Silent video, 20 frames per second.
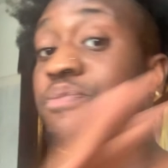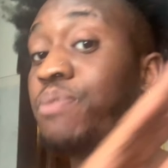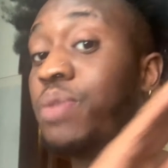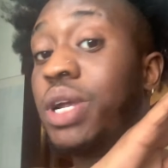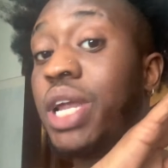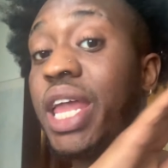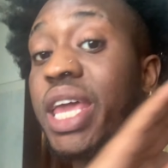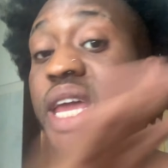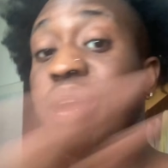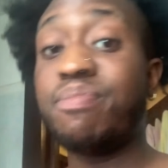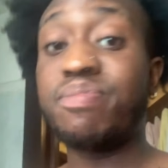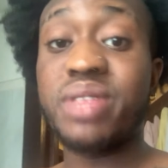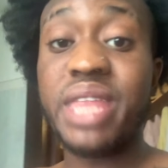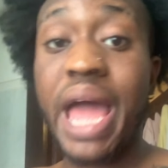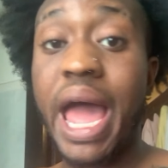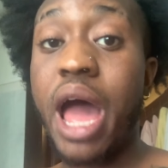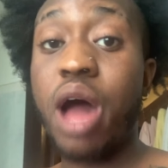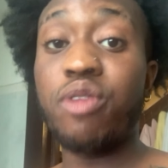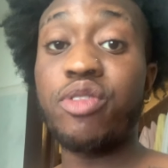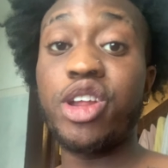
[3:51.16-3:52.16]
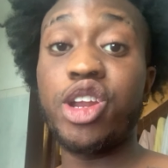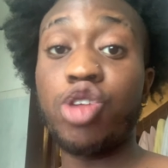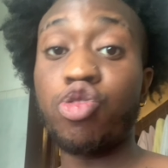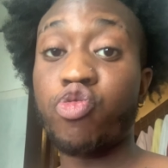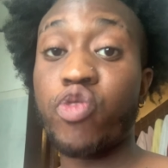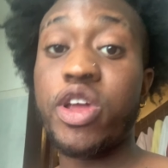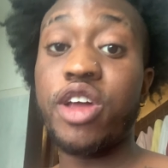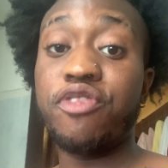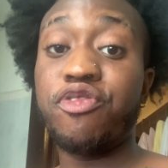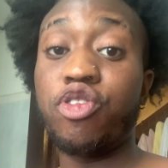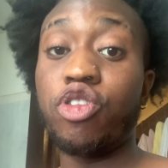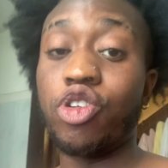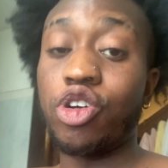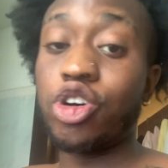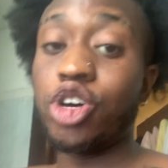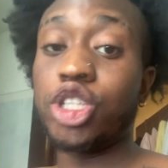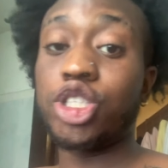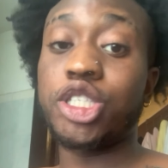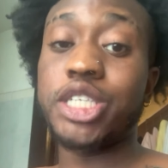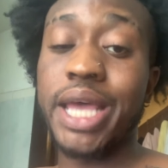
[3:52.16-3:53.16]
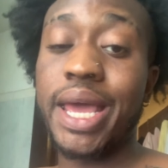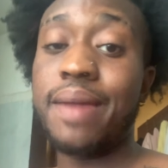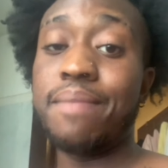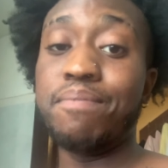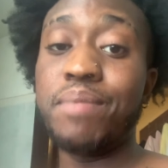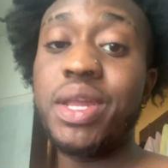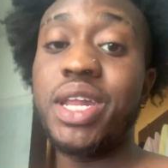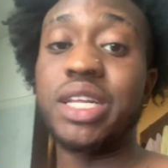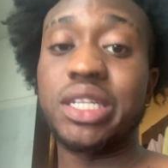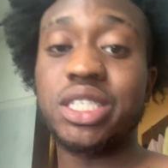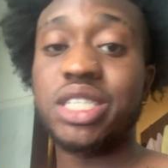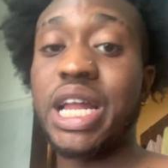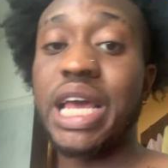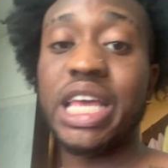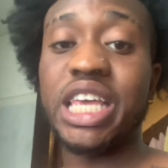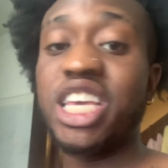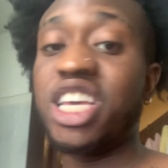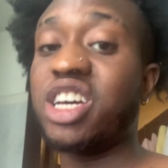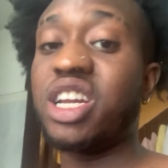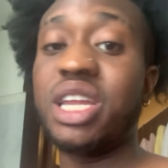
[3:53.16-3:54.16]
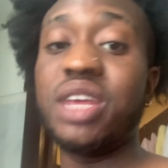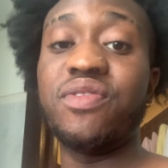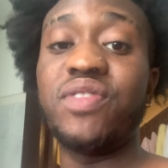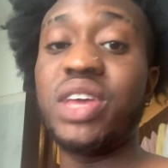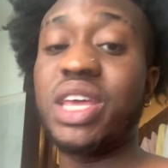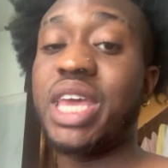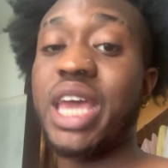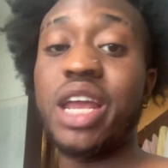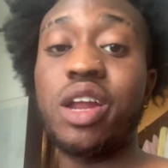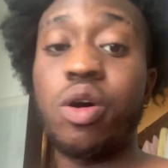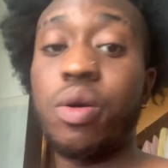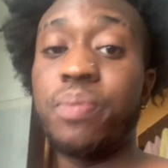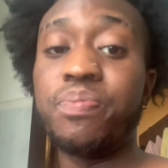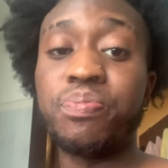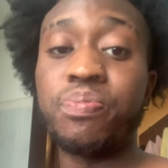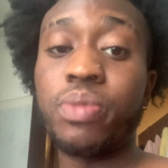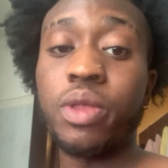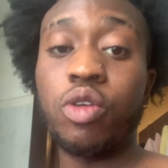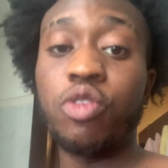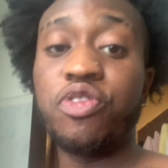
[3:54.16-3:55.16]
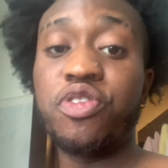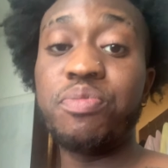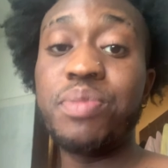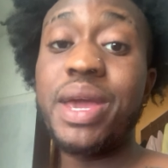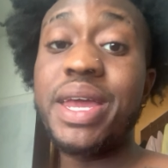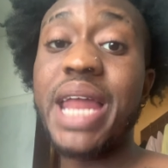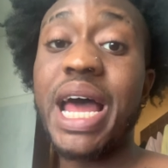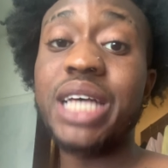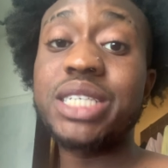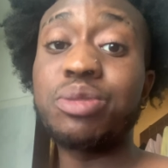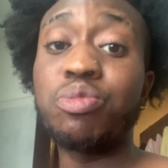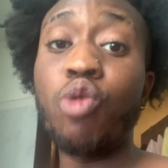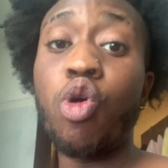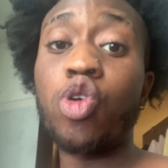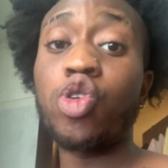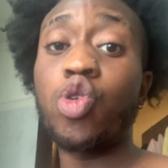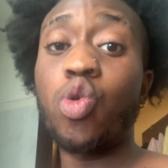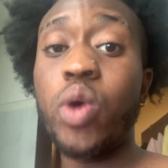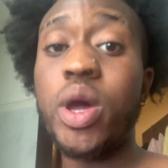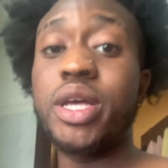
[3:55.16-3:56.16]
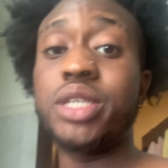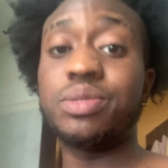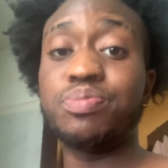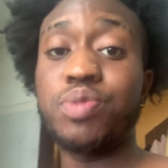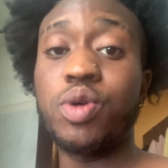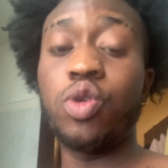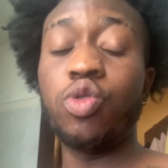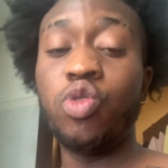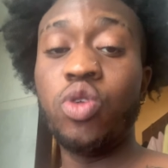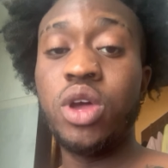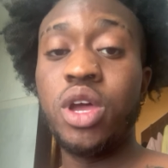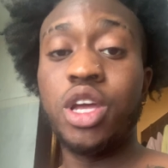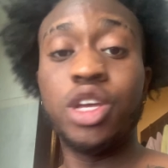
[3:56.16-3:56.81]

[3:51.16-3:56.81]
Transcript: lay him down in the ring for a good 10 minutes. Like, he couldn't even get up. You feel me? And that's a Marquez, bro.